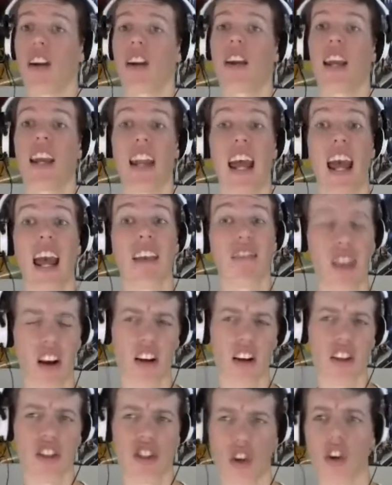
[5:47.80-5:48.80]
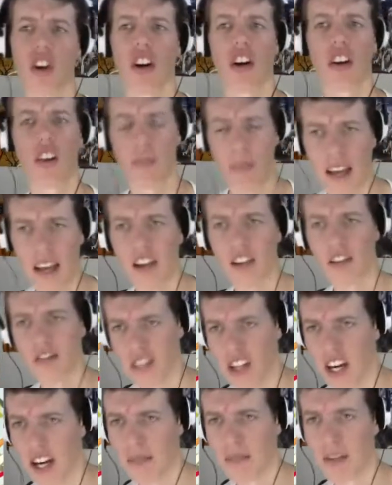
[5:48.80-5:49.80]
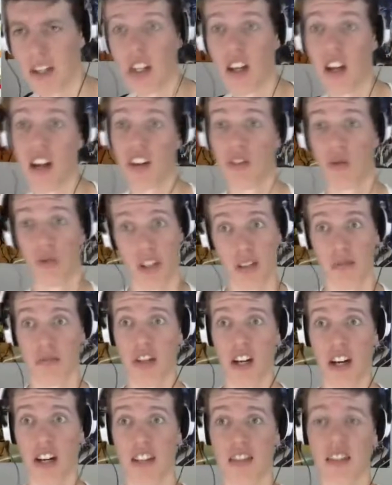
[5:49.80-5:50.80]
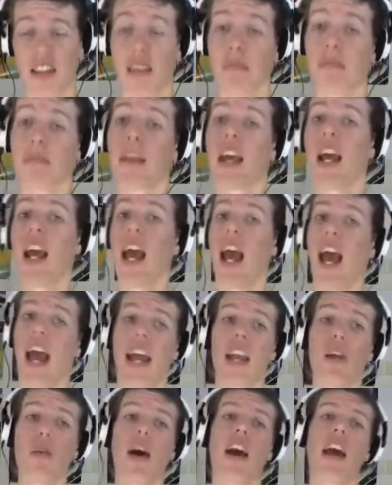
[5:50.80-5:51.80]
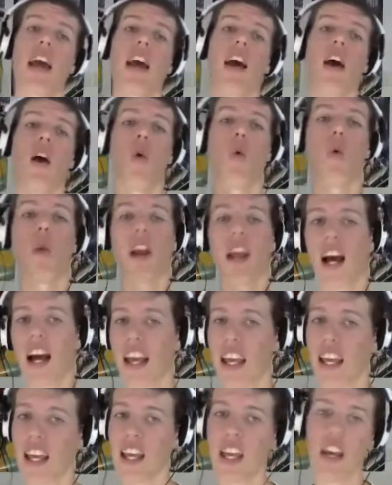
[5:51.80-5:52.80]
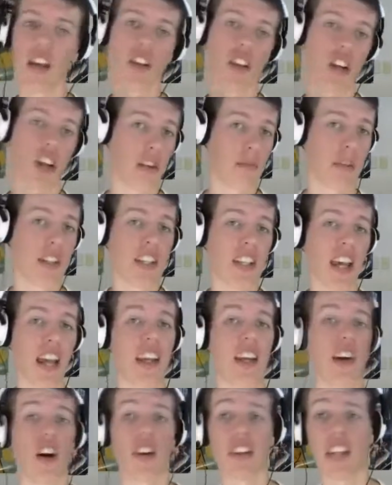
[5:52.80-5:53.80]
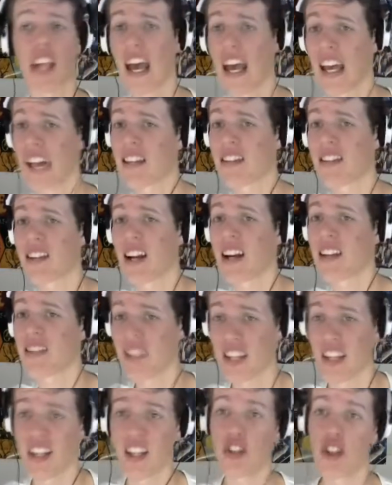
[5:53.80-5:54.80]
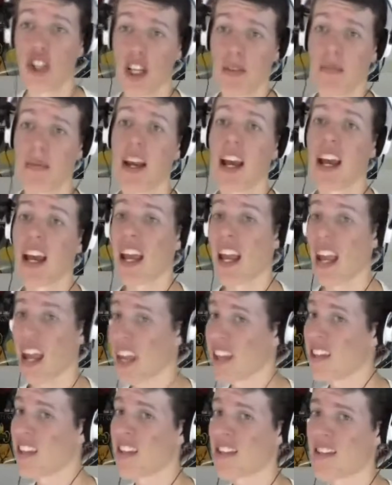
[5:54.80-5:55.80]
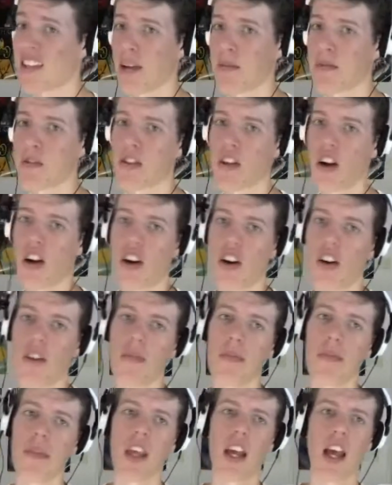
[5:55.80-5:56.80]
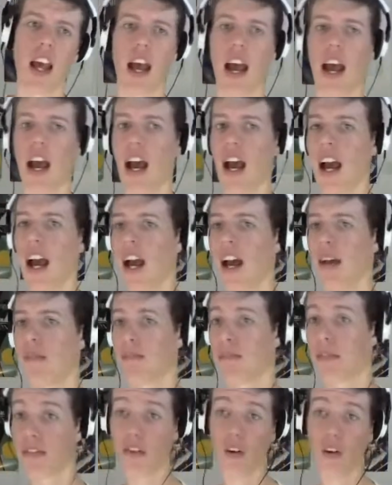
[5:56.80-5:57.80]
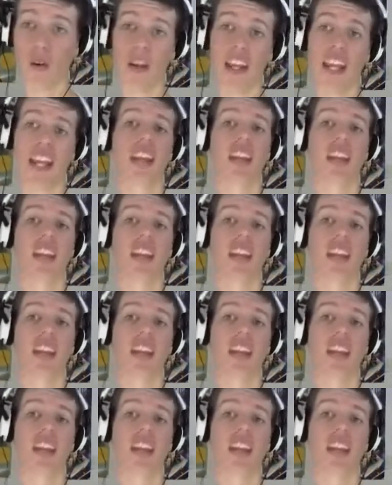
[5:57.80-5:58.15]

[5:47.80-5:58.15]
in a very short amount of time, what I'm trying to say. Anyway, we are here, going to be taking on the Anistar City Gym in this episode. Before we get